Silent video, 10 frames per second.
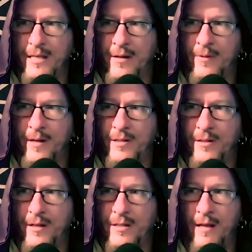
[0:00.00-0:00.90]
you know, it's
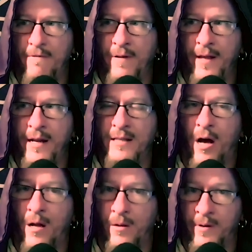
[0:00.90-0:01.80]
it's definitely an
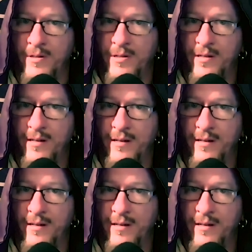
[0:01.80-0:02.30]
intolerance